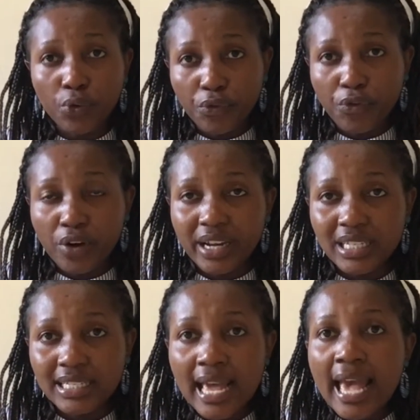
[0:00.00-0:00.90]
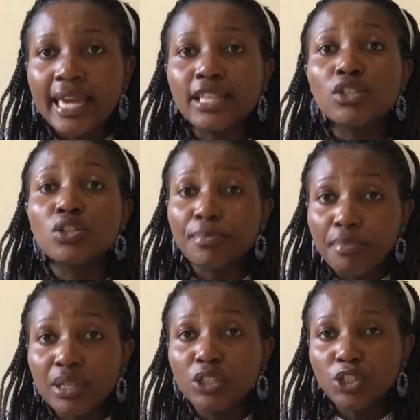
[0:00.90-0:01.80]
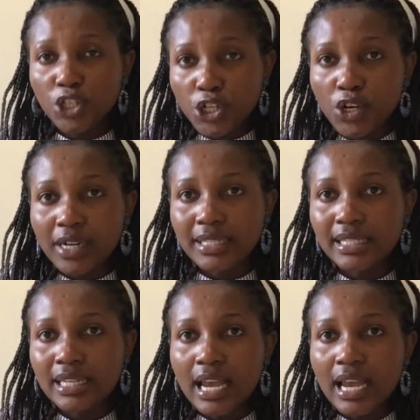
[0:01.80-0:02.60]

friends is to build trust.